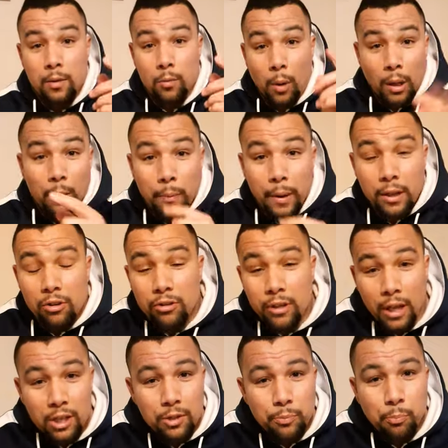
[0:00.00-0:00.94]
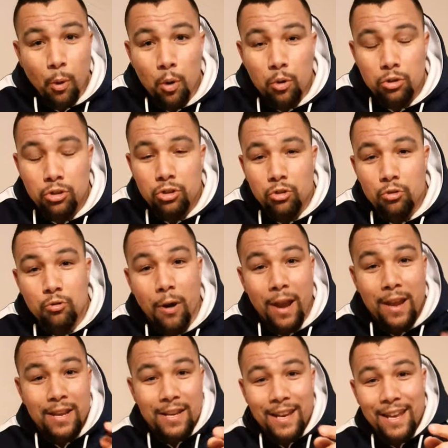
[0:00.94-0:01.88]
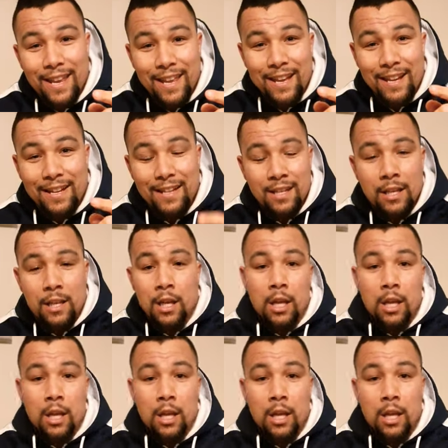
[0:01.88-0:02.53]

Welcome back to Della Sports, Ryan here.